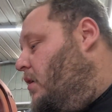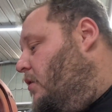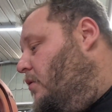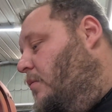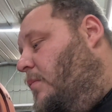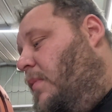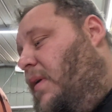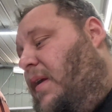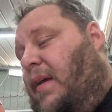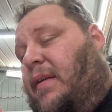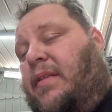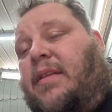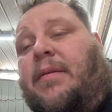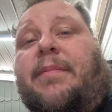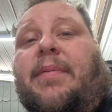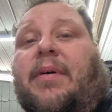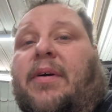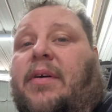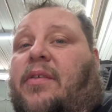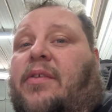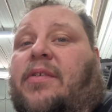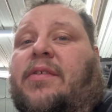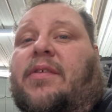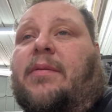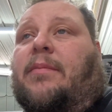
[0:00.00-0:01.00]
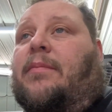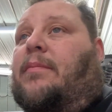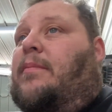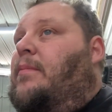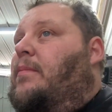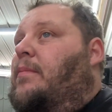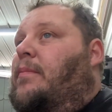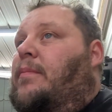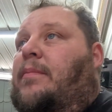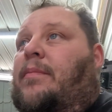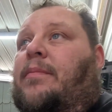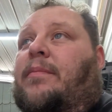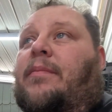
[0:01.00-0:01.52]
we might have to build some
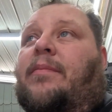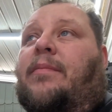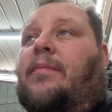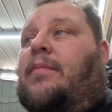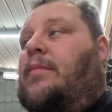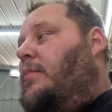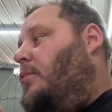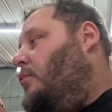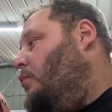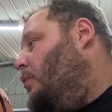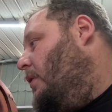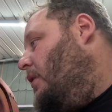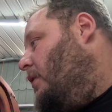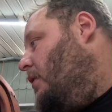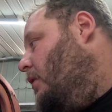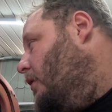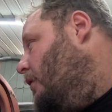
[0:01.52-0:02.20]
quick